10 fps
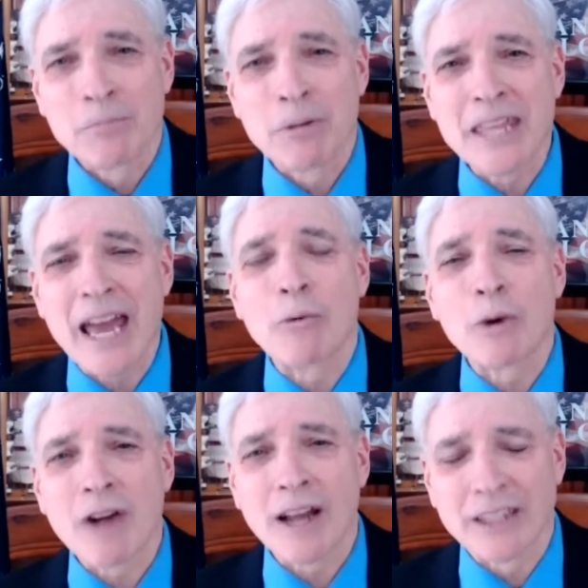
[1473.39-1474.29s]
But now
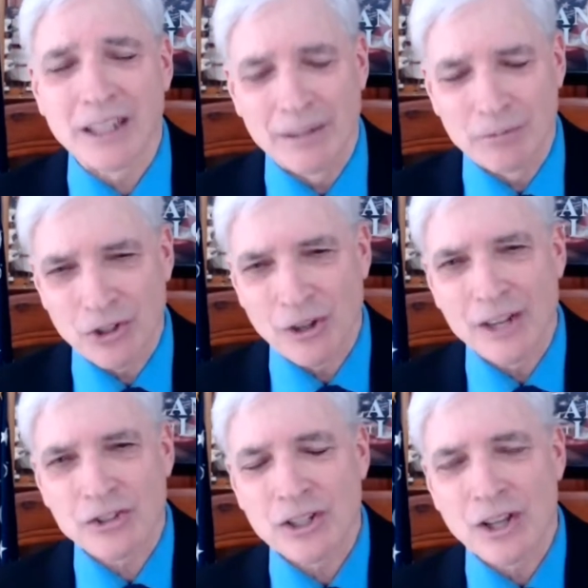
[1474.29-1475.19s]
we're on to them. So
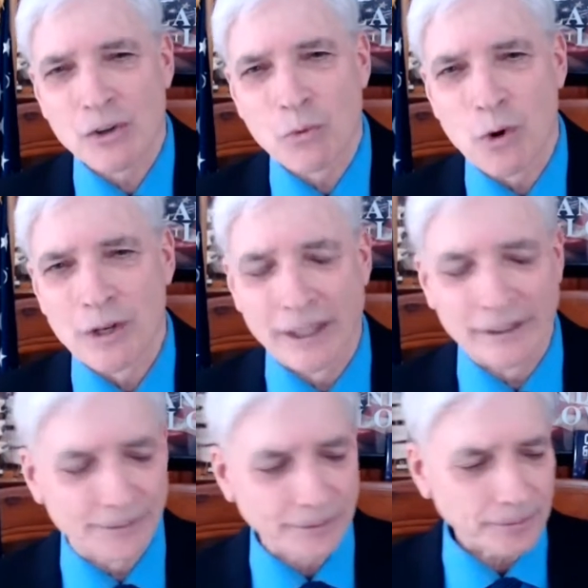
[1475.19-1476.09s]
here's another warning
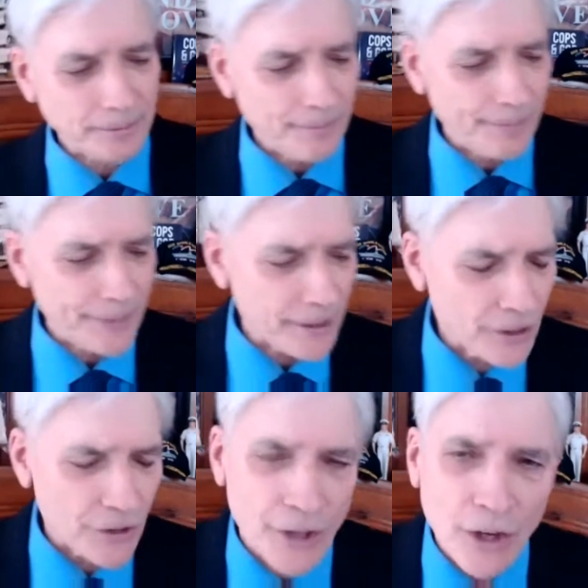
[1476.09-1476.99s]

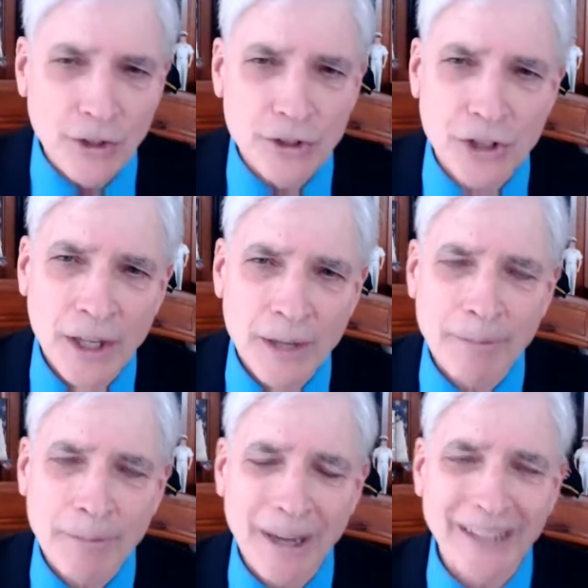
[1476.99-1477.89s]
to those
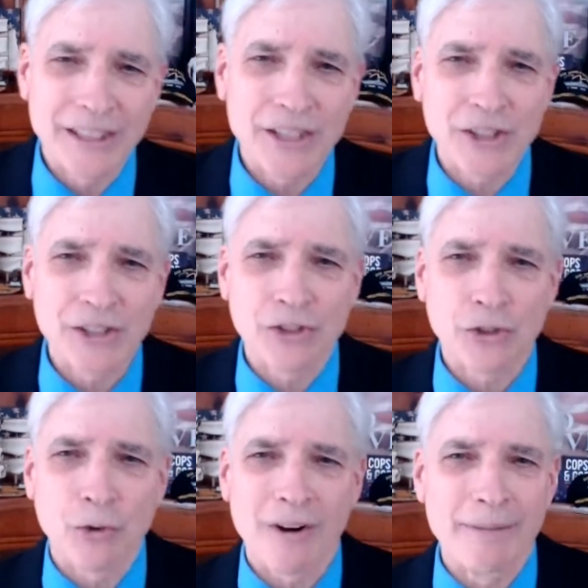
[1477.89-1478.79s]
politicians
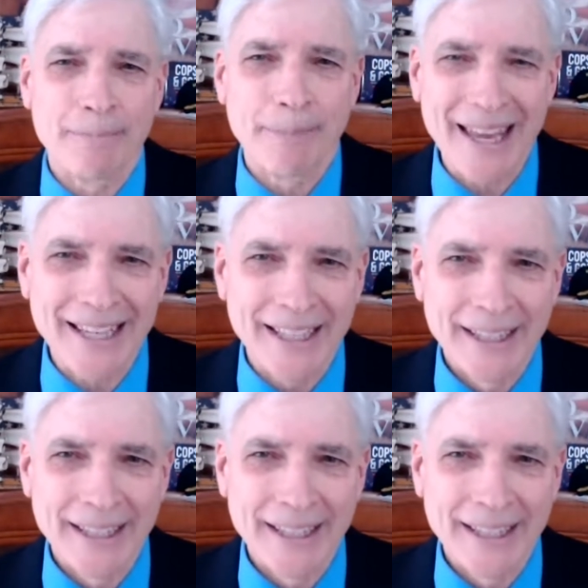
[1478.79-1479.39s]
who are in bed,